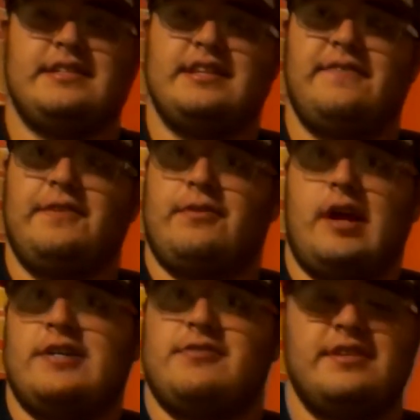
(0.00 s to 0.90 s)
it for the
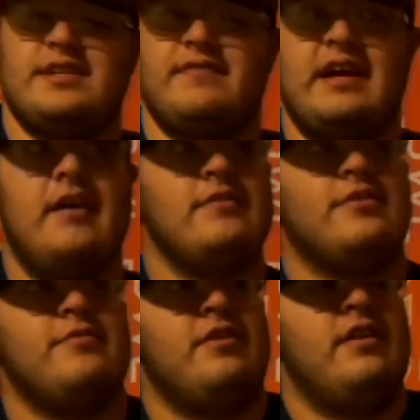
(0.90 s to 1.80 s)
roster as of now.
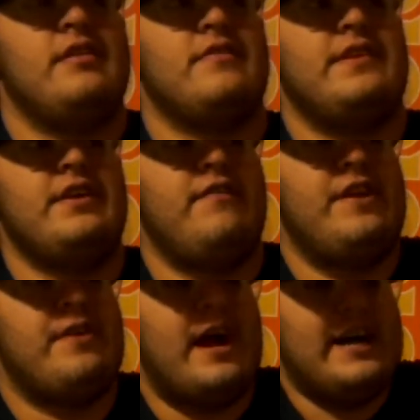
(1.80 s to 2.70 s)
Little video for
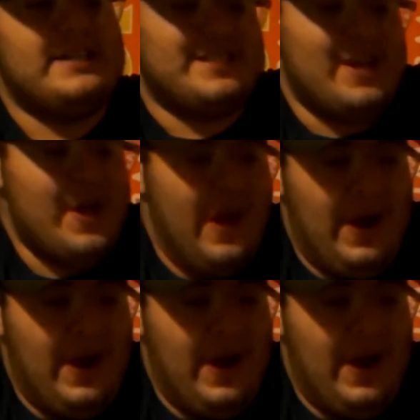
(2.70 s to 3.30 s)
you guys.